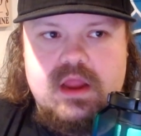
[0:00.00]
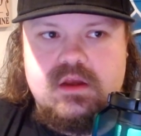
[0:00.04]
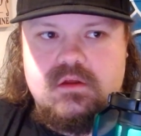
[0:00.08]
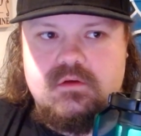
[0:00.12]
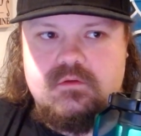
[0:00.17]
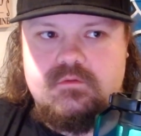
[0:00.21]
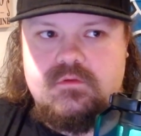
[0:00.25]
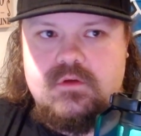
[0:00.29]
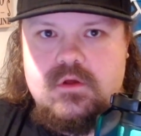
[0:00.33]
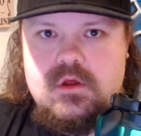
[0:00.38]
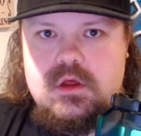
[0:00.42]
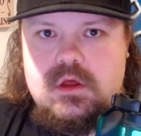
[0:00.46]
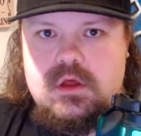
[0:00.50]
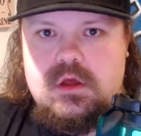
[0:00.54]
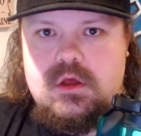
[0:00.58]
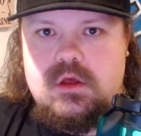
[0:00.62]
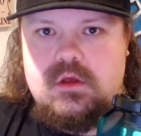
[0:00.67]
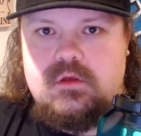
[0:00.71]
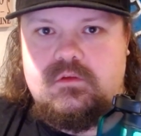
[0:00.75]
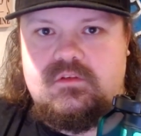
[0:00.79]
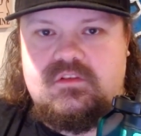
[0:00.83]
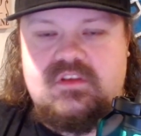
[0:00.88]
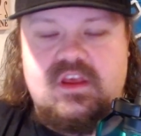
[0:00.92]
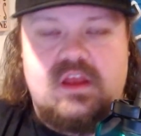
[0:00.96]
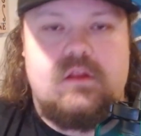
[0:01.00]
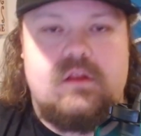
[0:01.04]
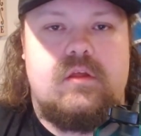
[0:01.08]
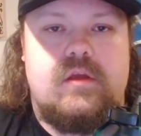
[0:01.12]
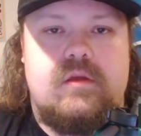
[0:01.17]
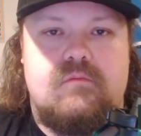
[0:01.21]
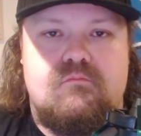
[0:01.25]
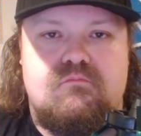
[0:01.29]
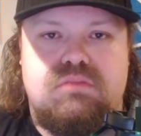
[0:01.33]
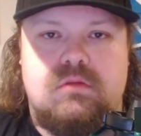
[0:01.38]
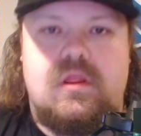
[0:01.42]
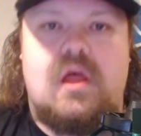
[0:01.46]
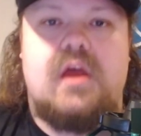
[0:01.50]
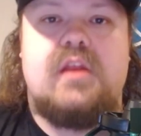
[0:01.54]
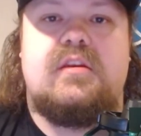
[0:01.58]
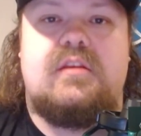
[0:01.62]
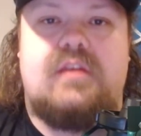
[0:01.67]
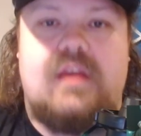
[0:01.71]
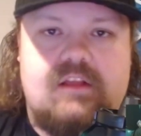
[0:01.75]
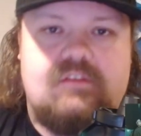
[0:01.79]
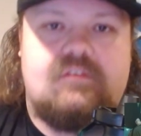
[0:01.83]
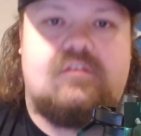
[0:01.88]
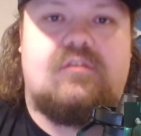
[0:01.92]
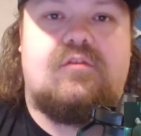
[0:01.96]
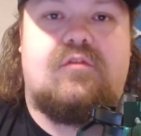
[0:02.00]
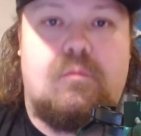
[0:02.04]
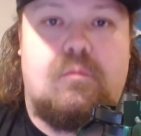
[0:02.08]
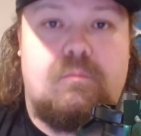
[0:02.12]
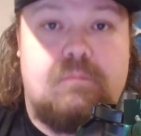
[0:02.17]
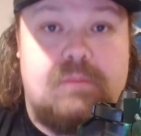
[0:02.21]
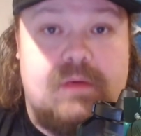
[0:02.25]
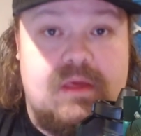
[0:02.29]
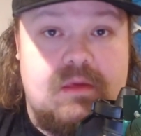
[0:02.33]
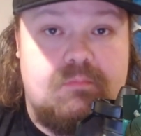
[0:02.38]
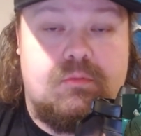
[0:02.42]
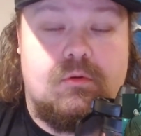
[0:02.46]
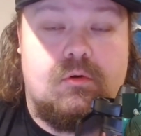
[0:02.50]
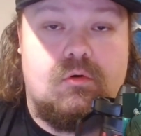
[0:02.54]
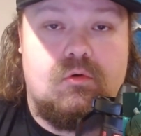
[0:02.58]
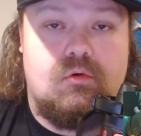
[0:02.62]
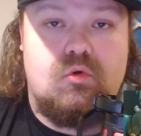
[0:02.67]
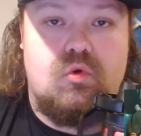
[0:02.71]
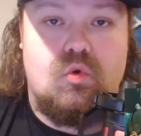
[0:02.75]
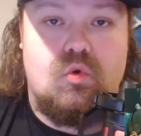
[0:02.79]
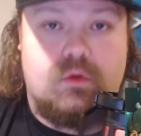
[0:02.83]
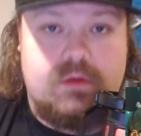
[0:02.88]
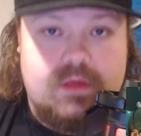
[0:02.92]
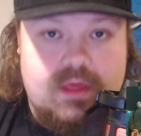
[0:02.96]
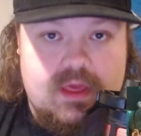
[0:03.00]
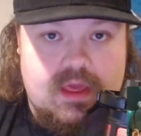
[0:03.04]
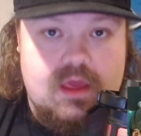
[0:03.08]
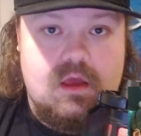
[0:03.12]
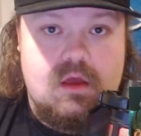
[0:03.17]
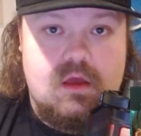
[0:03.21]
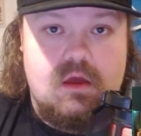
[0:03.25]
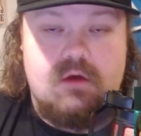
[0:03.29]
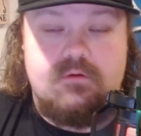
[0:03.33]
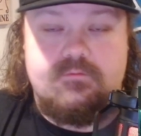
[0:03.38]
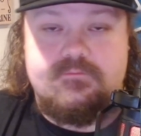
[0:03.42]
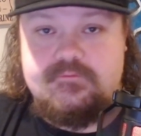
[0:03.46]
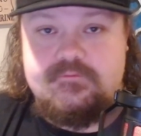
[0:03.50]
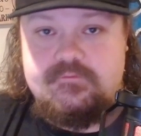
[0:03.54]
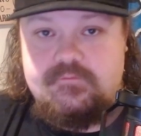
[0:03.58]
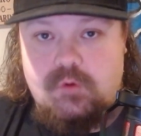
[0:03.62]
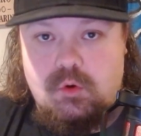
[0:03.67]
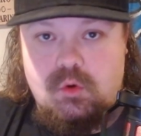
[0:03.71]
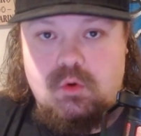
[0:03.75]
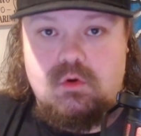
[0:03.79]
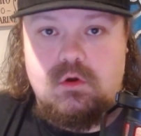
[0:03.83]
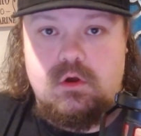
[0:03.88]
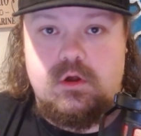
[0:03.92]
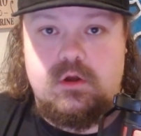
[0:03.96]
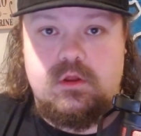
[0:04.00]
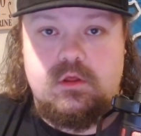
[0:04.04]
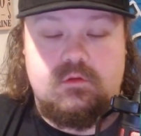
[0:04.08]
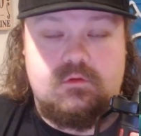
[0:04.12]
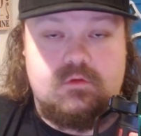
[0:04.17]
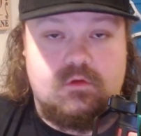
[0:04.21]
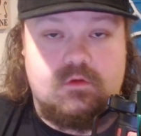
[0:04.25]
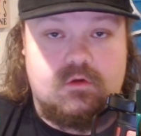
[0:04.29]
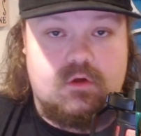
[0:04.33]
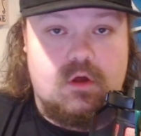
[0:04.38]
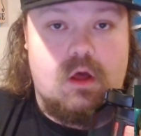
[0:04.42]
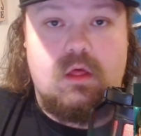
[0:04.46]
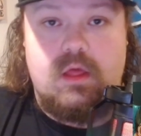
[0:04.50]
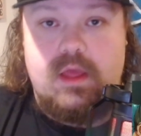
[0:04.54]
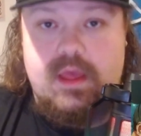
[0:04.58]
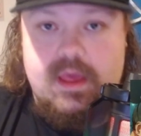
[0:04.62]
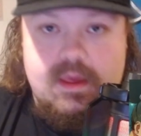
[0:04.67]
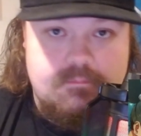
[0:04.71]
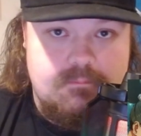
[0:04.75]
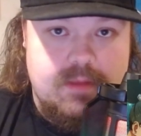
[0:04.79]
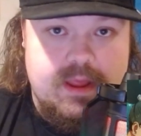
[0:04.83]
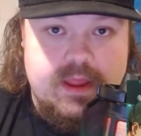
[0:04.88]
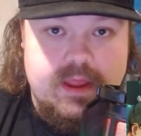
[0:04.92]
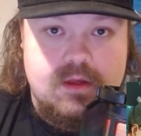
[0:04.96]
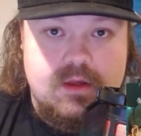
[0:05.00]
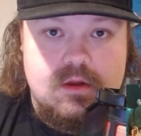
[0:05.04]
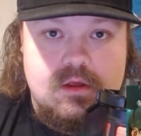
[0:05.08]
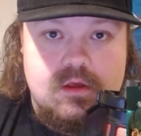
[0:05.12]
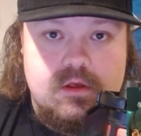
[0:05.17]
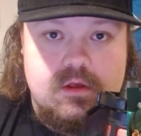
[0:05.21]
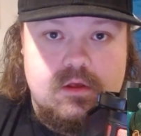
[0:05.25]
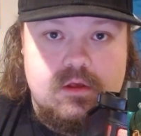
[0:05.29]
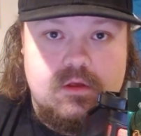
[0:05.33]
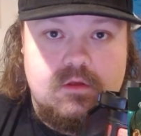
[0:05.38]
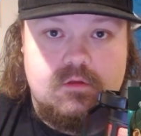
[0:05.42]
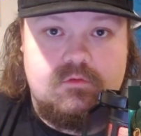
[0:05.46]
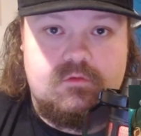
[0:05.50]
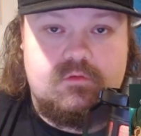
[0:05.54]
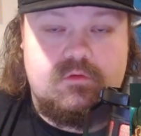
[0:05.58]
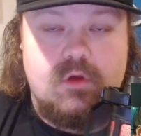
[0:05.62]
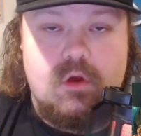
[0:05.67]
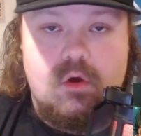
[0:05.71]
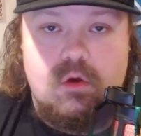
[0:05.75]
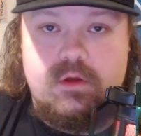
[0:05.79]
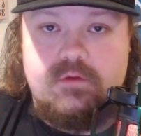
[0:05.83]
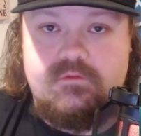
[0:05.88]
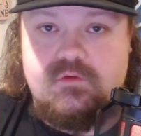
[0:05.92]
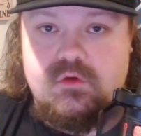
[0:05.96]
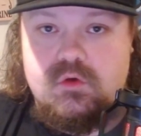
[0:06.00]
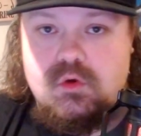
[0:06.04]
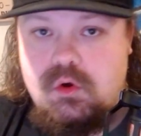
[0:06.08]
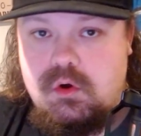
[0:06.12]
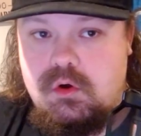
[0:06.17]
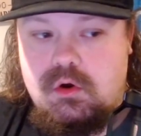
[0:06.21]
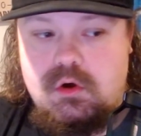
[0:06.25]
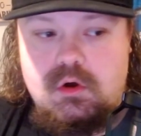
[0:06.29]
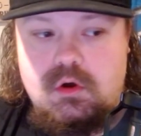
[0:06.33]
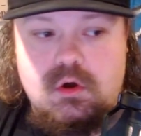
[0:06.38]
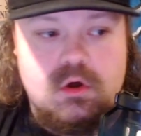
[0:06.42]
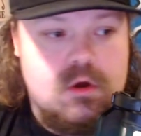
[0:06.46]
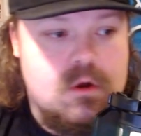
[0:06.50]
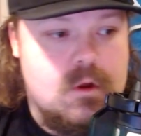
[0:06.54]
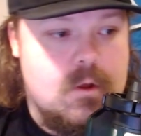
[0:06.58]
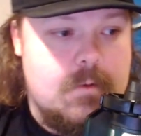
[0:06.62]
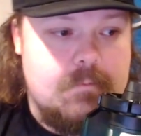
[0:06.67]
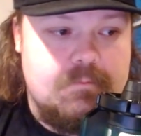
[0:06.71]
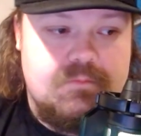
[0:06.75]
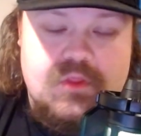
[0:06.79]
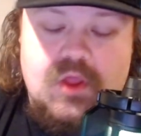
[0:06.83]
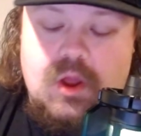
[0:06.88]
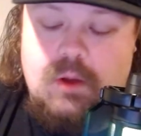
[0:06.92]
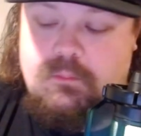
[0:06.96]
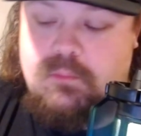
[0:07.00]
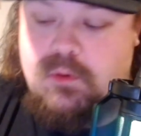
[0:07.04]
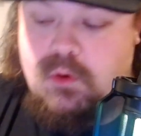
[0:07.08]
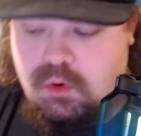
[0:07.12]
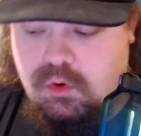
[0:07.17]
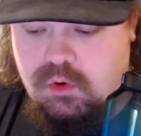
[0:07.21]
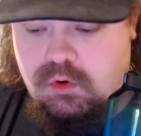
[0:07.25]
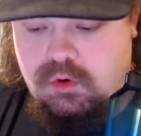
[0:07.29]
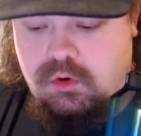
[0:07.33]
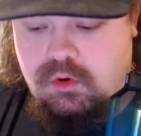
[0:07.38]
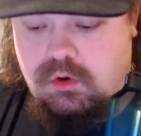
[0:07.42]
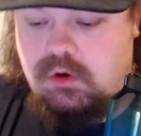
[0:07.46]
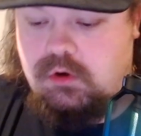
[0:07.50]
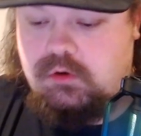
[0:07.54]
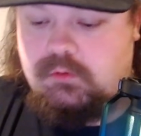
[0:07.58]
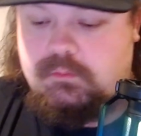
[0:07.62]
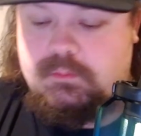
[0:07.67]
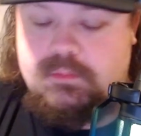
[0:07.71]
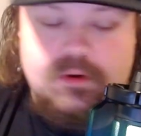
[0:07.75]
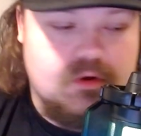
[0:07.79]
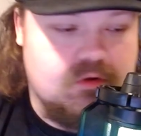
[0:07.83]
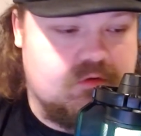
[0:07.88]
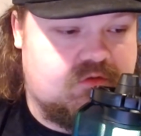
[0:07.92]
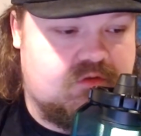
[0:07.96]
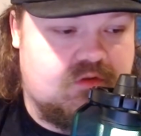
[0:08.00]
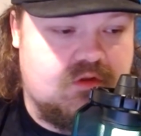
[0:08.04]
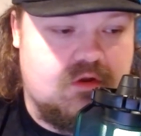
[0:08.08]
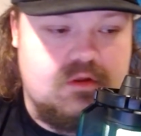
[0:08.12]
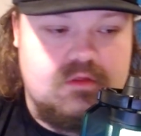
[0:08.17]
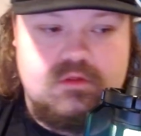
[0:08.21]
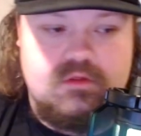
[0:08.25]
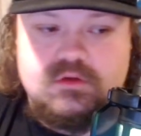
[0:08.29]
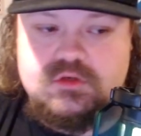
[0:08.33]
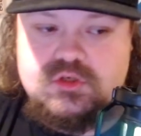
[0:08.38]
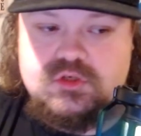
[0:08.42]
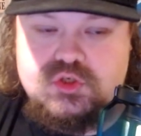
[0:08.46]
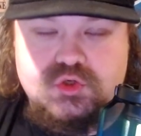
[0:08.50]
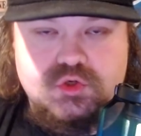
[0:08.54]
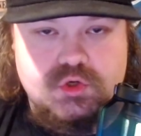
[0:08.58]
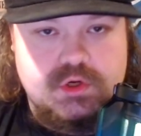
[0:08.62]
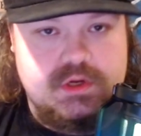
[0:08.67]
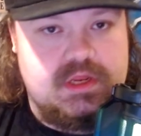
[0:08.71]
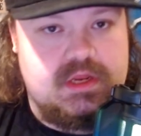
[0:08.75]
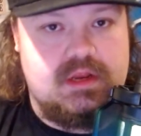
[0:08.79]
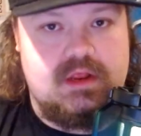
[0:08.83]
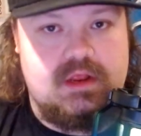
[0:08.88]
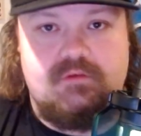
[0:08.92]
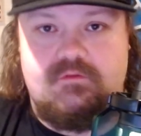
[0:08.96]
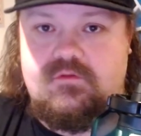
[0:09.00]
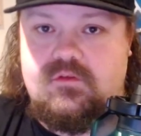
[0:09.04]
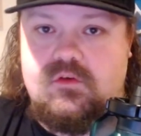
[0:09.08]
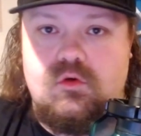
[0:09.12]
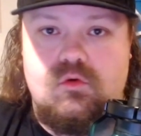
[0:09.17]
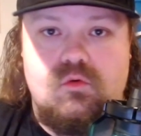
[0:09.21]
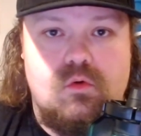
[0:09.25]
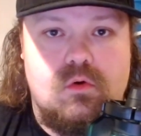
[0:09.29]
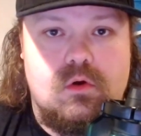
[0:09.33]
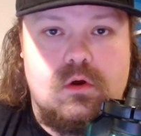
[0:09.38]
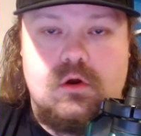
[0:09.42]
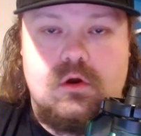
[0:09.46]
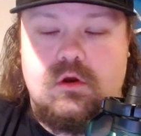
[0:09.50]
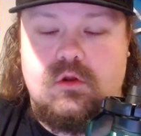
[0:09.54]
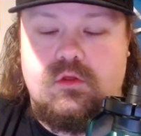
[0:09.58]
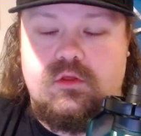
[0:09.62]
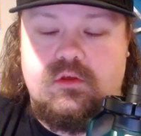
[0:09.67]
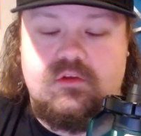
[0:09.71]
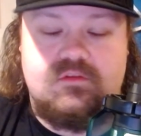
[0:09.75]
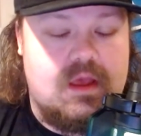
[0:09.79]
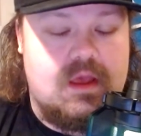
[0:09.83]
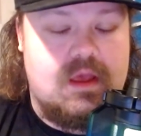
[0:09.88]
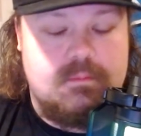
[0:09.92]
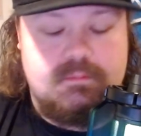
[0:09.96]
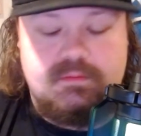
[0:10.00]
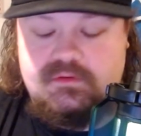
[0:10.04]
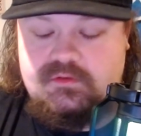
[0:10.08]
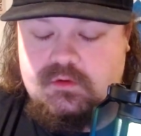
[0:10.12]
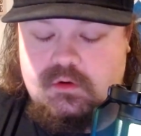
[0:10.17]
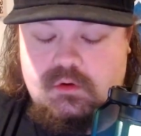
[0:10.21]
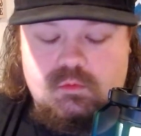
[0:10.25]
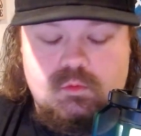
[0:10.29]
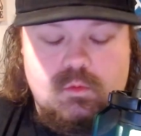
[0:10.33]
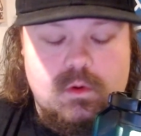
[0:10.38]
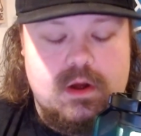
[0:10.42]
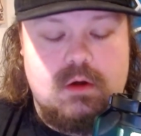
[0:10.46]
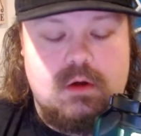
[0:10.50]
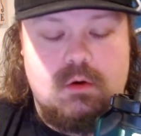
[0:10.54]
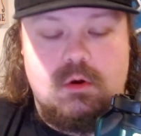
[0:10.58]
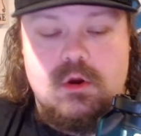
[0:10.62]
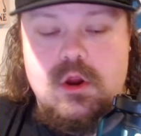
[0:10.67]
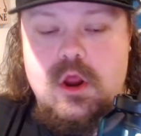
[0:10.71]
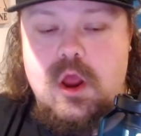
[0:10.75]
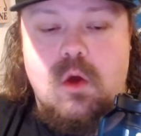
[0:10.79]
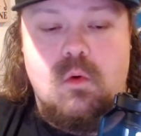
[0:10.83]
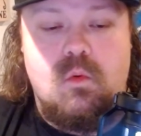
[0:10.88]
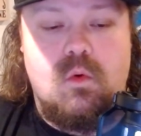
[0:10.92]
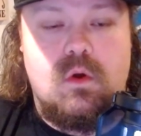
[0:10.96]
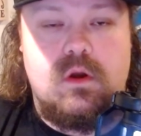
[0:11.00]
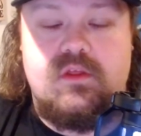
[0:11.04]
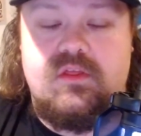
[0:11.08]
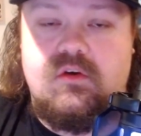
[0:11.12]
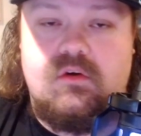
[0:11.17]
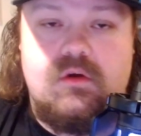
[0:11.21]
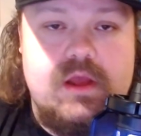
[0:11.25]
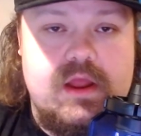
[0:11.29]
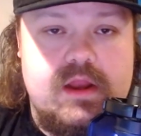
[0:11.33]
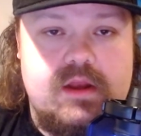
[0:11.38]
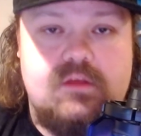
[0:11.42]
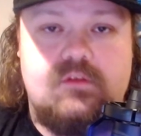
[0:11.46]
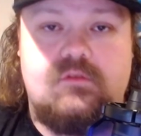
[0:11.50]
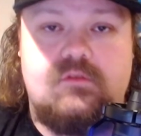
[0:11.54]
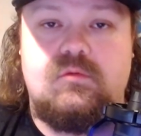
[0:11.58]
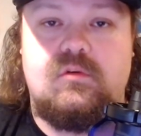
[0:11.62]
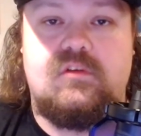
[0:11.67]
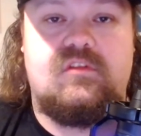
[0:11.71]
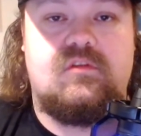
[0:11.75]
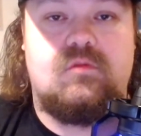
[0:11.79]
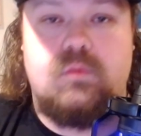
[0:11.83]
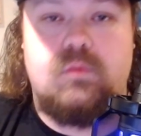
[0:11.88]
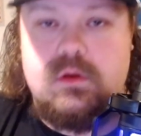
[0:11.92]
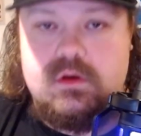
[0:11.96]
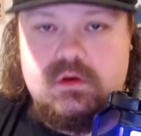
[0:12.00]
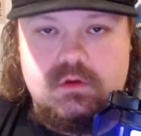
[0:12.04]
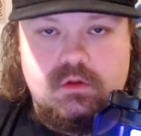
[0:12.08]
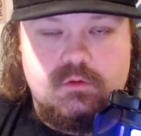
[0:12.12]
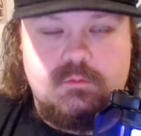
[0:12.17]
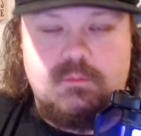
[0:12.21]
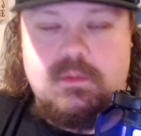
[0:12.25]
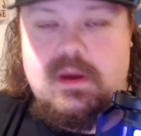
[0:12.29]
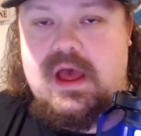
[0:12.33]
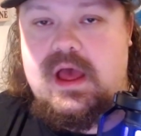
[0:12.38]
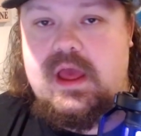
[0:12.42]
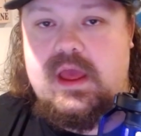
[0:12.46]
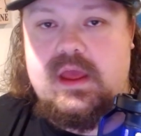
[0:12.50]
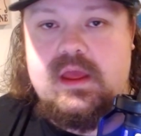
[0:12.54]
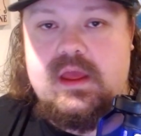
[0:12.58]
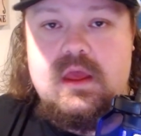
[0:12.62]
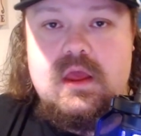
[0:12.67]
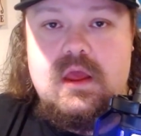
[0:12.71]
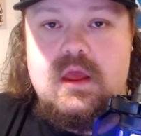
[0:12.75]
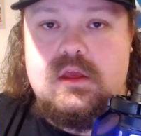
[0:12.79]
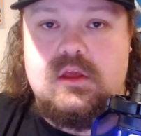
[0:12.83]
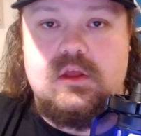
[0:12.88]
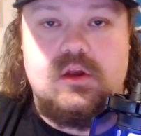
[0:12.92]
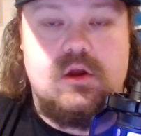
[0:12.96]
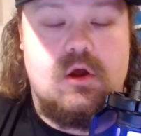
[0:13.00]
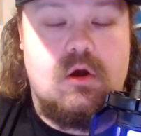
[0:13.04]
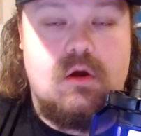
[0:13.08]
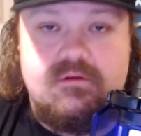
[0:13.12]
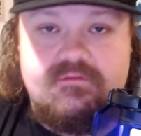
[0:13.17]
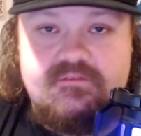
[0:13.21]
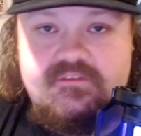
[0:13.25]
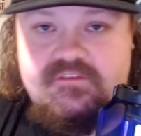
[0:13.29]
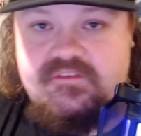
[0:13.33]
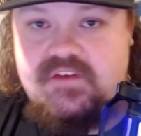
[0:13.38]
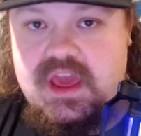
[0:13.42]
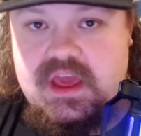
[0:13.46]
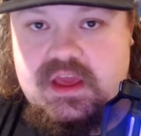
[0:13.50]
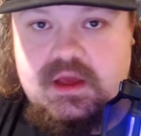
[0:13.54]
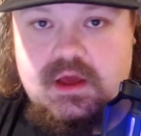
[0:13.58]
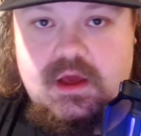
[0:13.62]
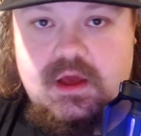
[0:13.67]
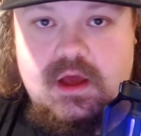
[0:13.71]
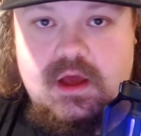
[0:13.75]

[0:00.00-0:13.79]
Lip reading: of settling blood debts for people who can't afford to call a hitman. So if you're a poor person in the street, there's an episode where one of the ladies was swindled by, a fake